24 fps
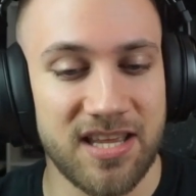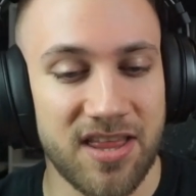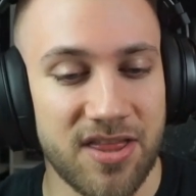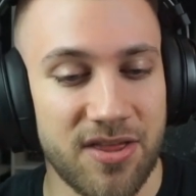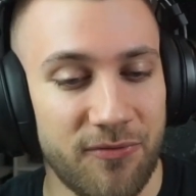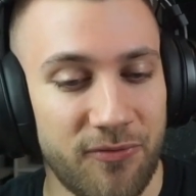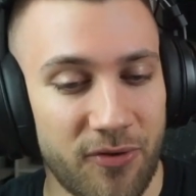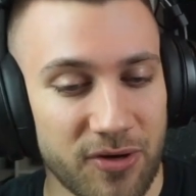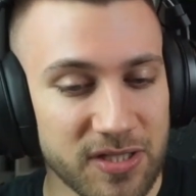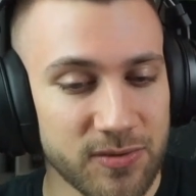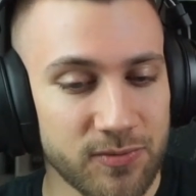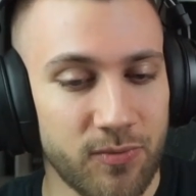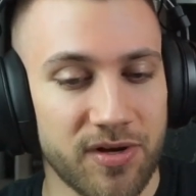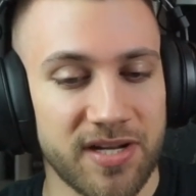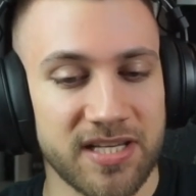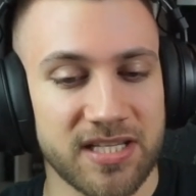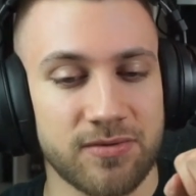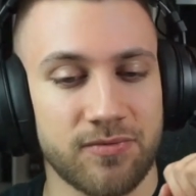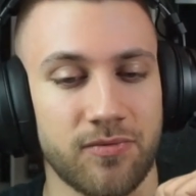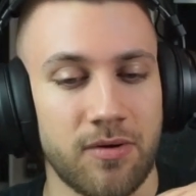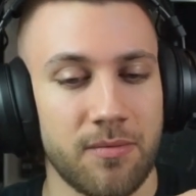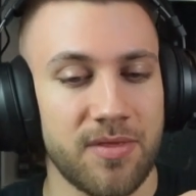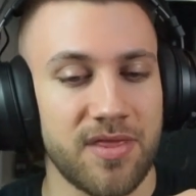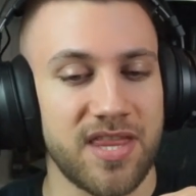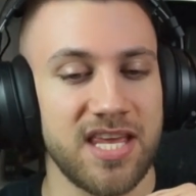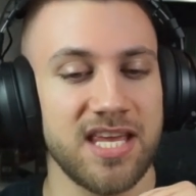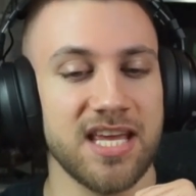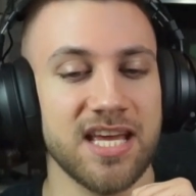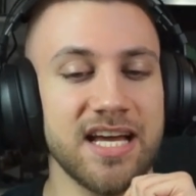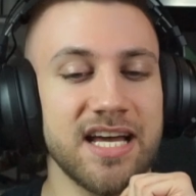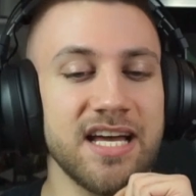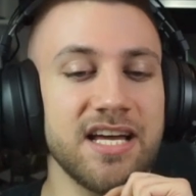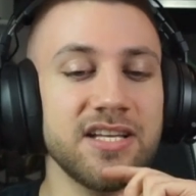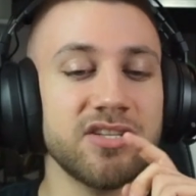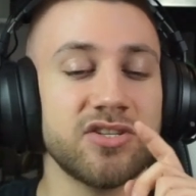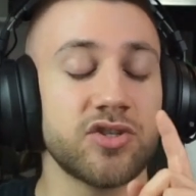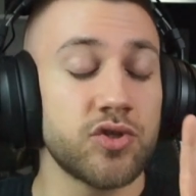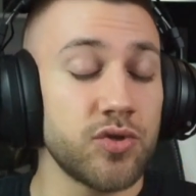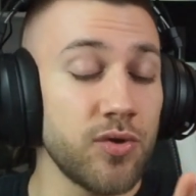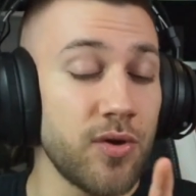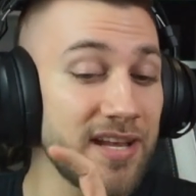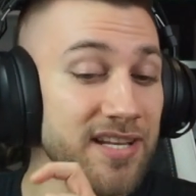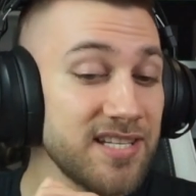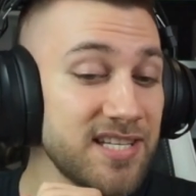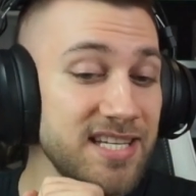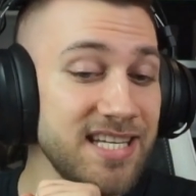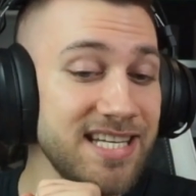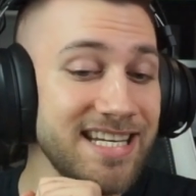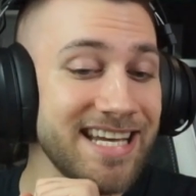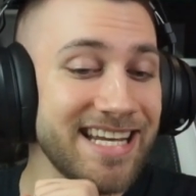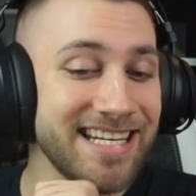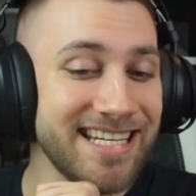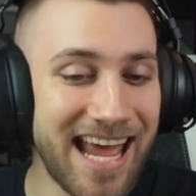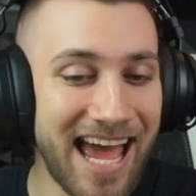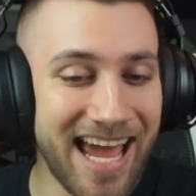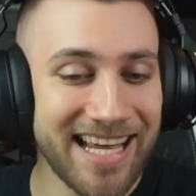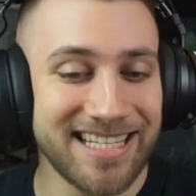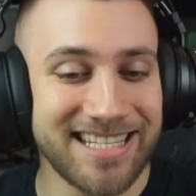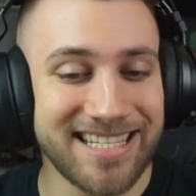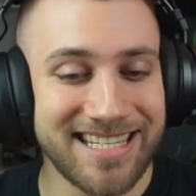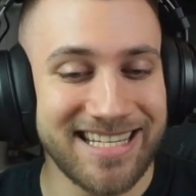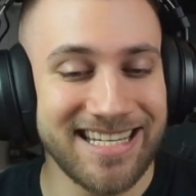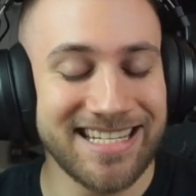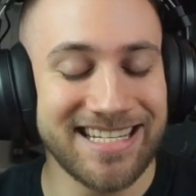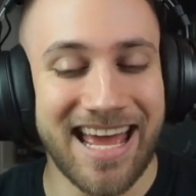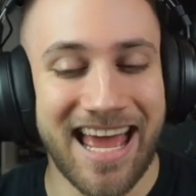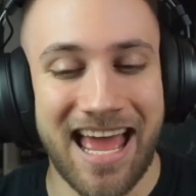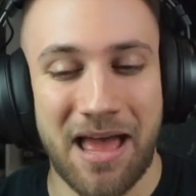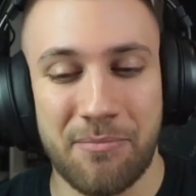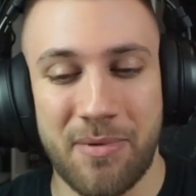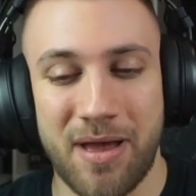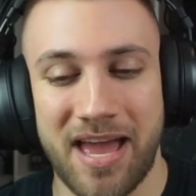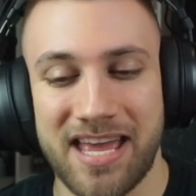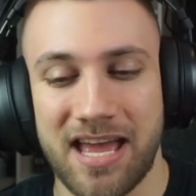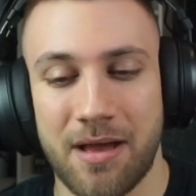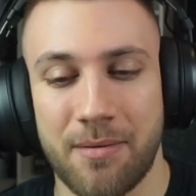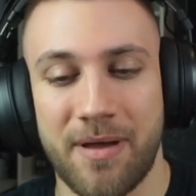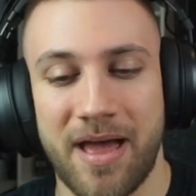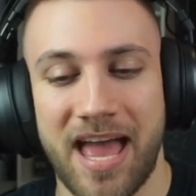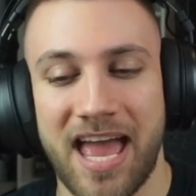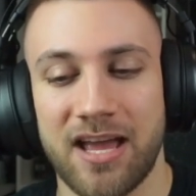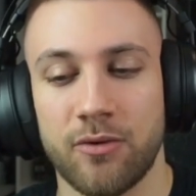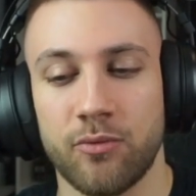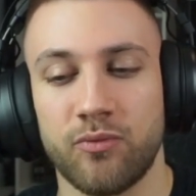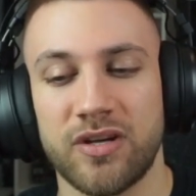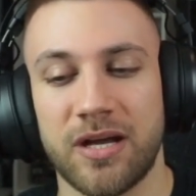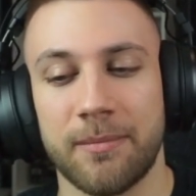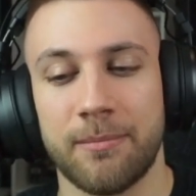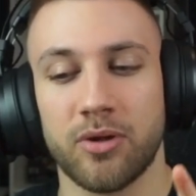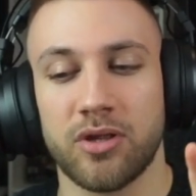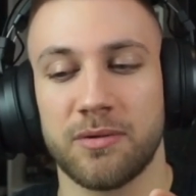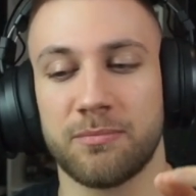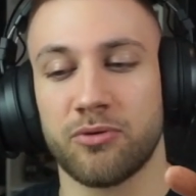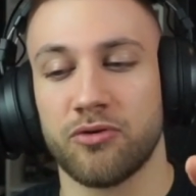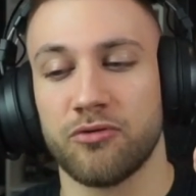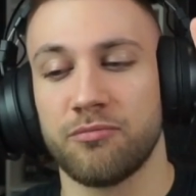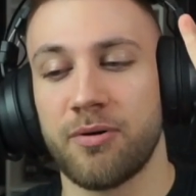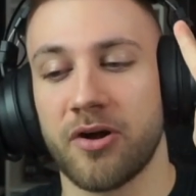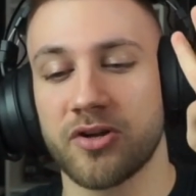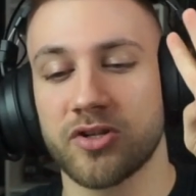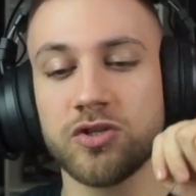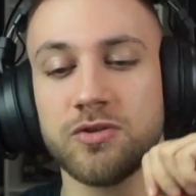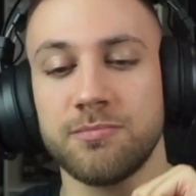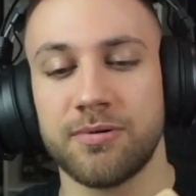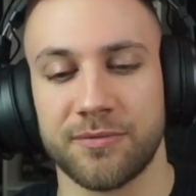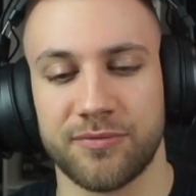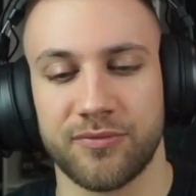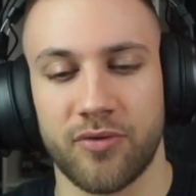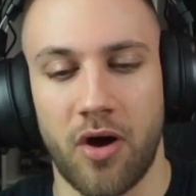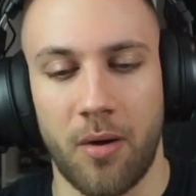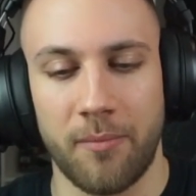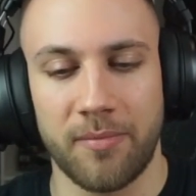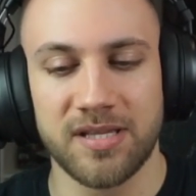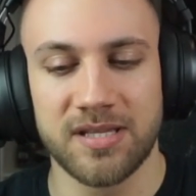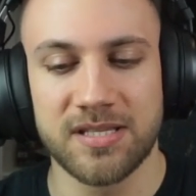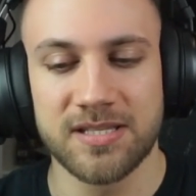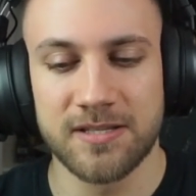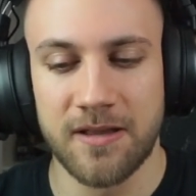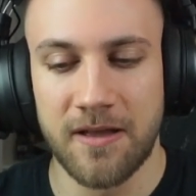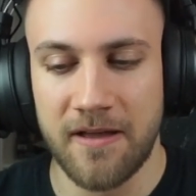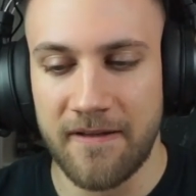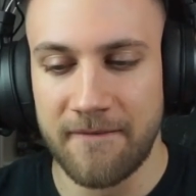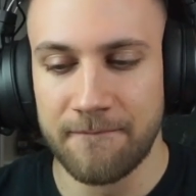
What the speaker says: The first one is from the 2019 MAMA We Are Bulletproof Part 2 performance.